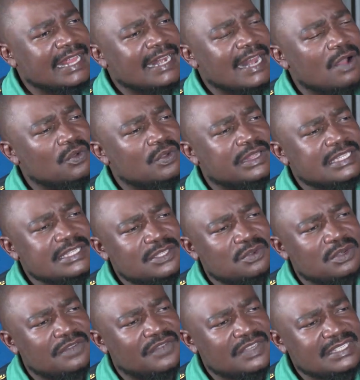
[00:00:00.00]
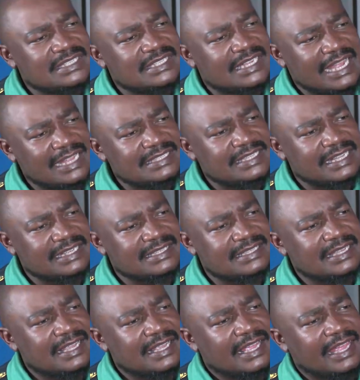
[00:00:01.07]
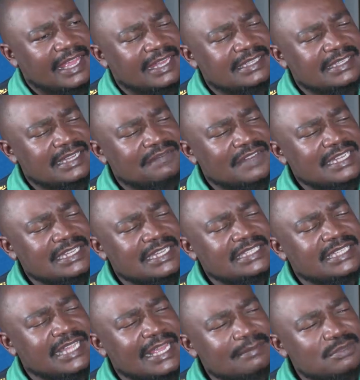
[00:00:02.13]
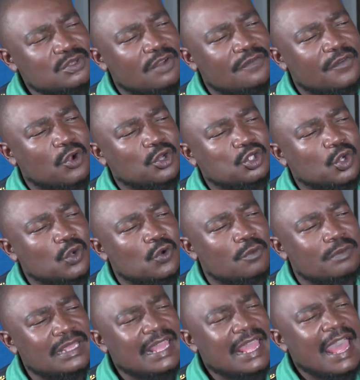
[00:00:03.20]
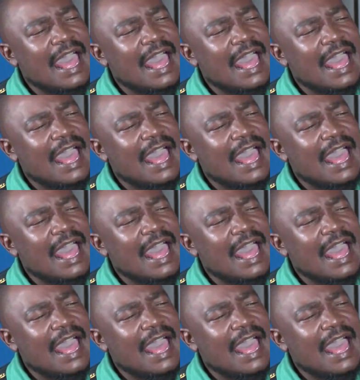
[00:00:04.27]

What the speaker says: Now, these university councils, and in terms of autonomy,